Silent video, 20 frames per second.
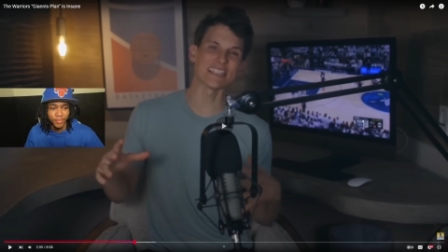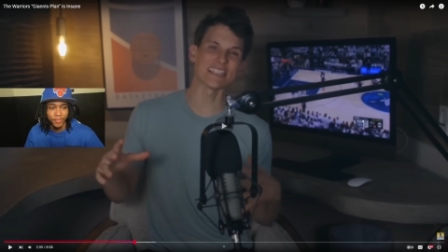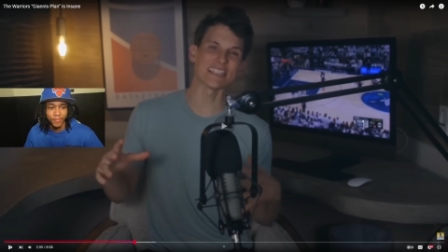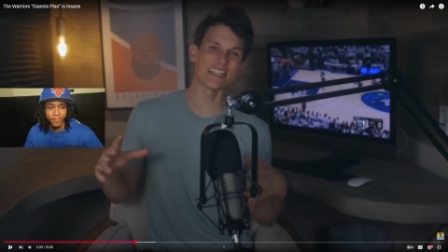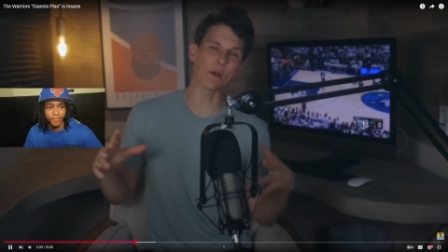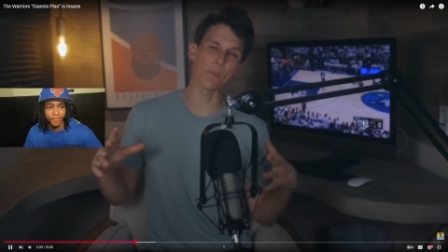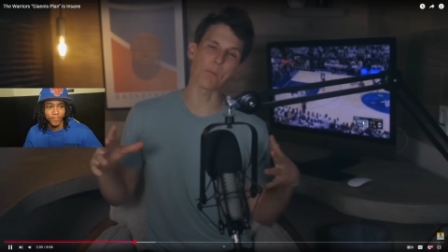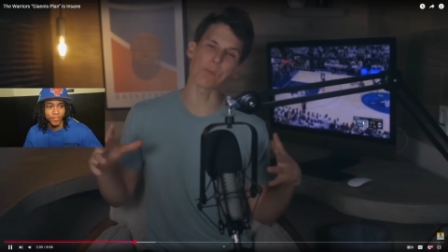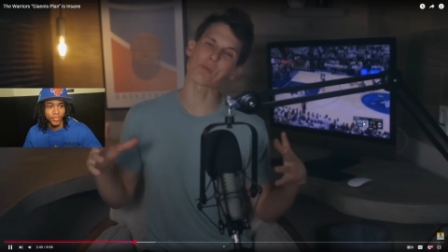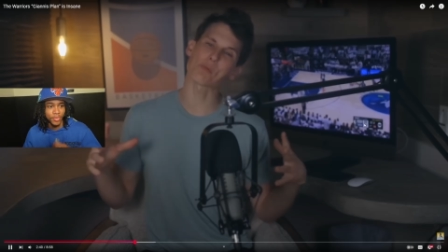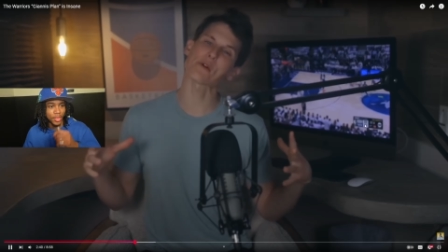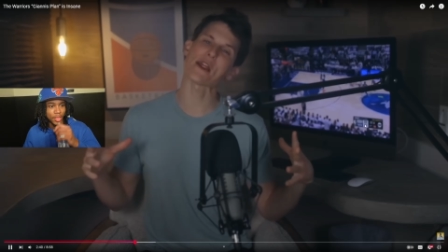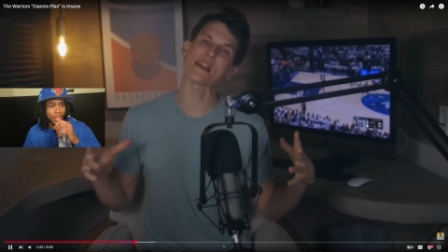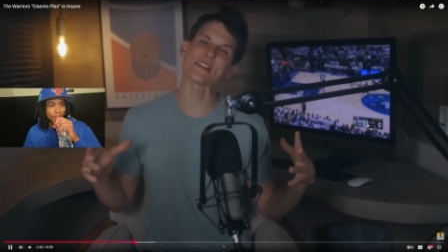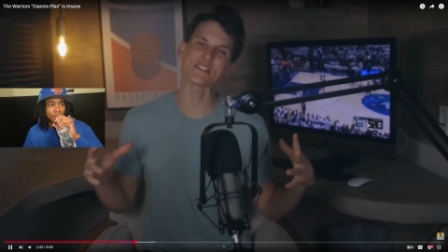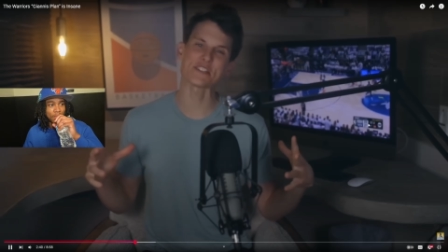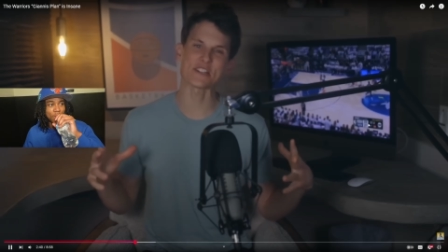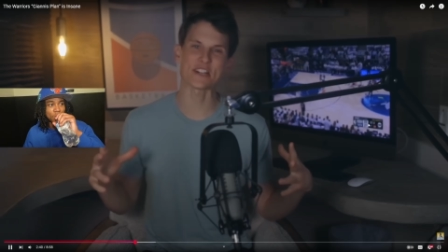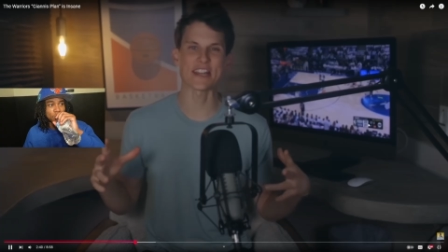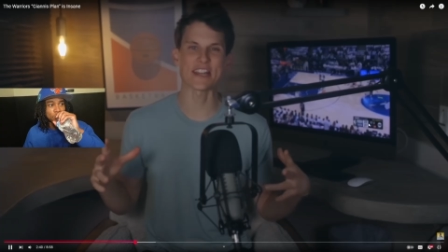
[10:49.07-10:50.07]
A little
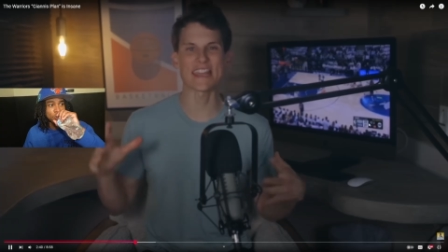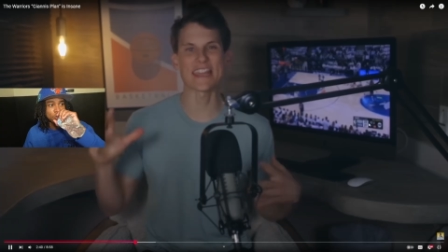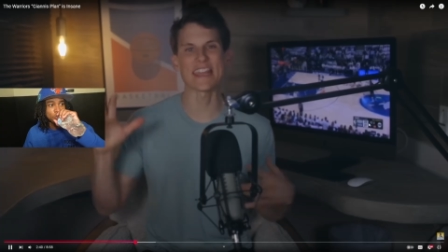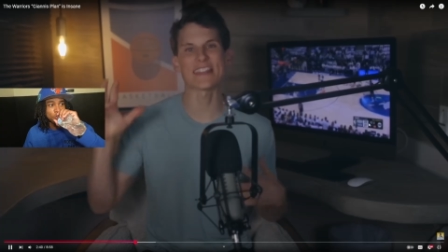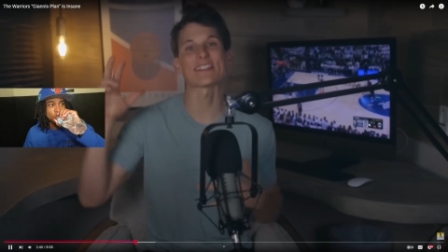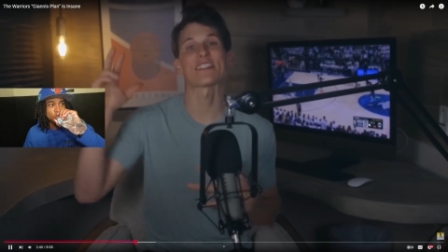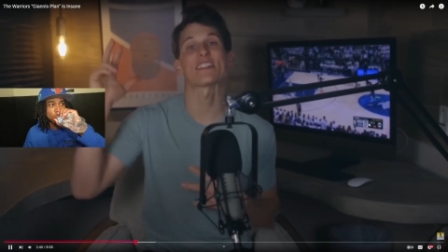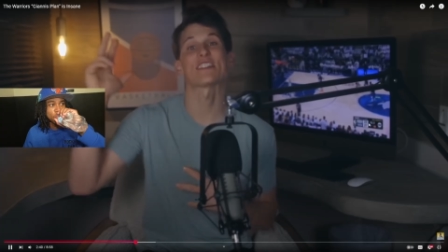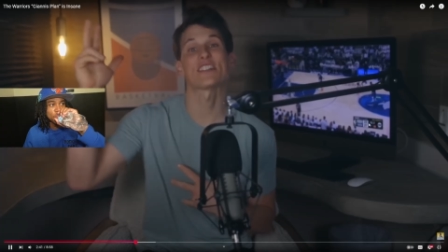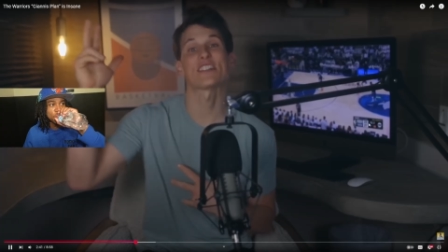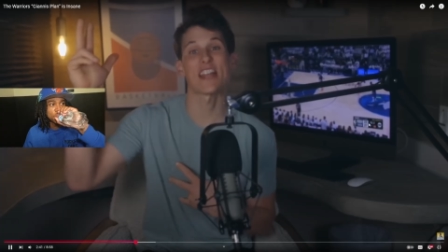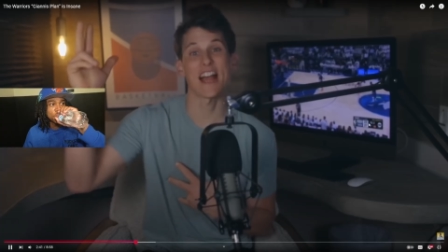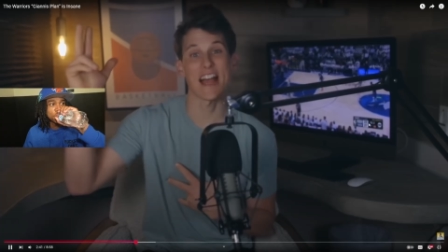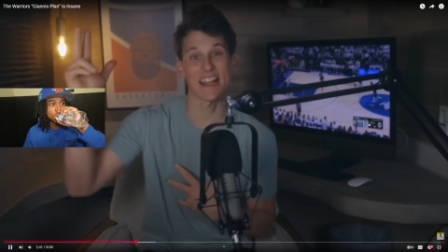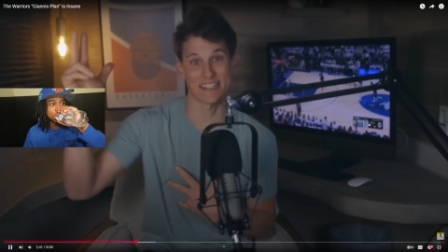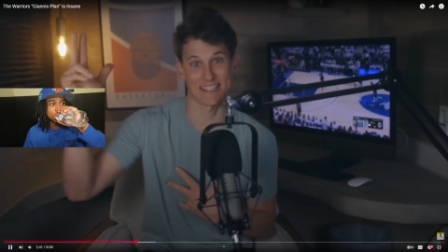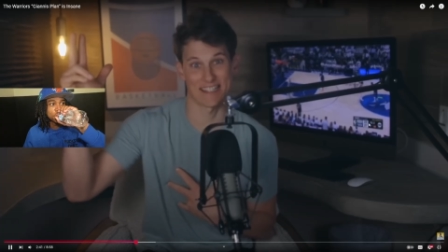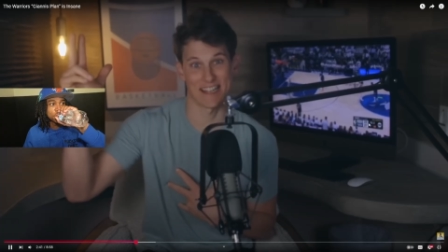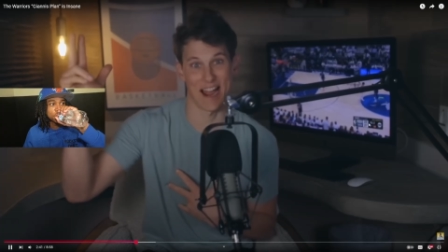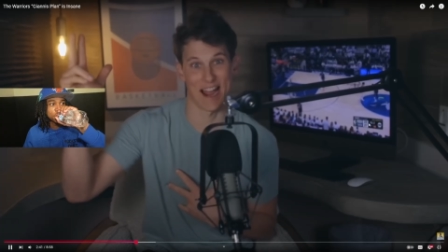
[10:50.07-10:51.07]
pressure to get the
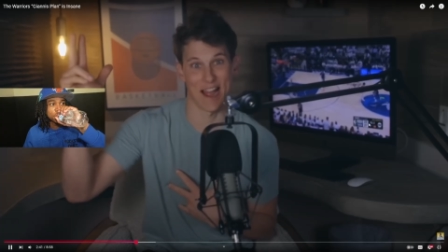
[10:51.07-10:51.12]
shots